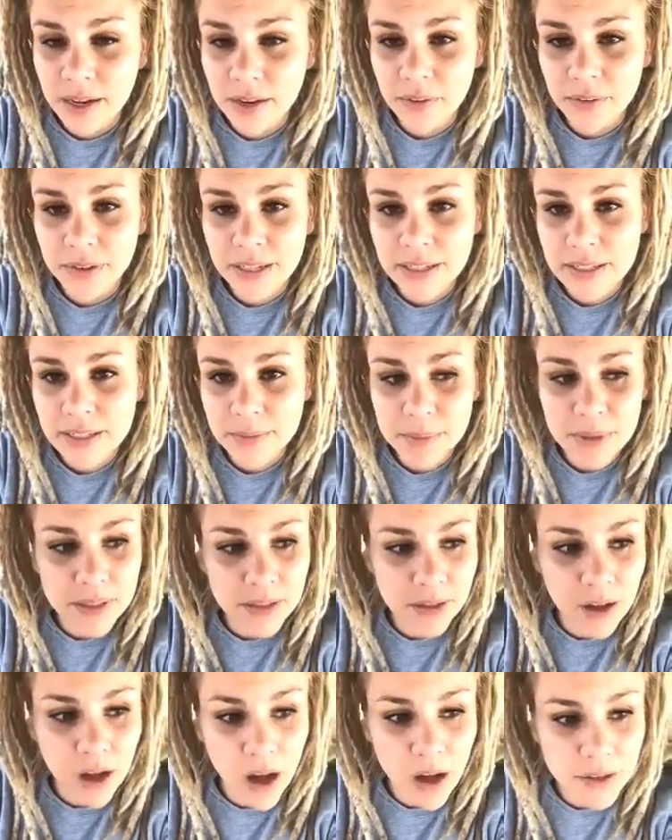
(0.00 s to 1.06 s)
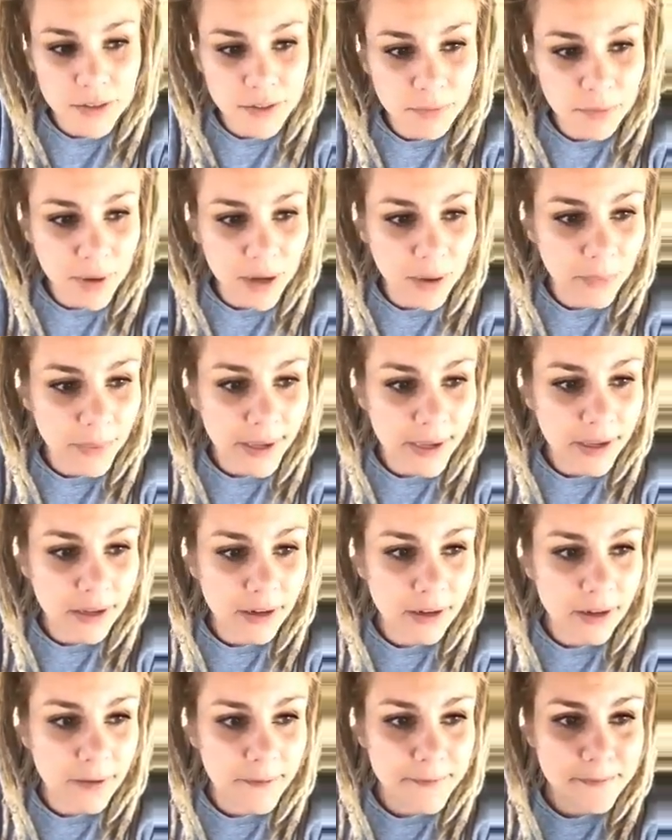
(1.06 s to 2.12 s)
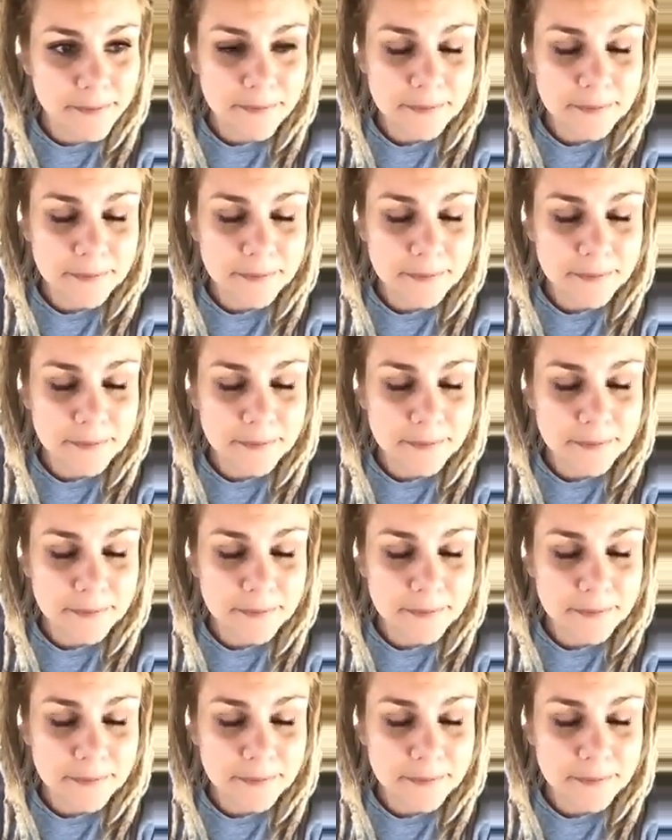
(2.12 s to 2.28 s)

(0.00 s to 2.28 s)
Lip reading: I don't need to be the cause of my awakening.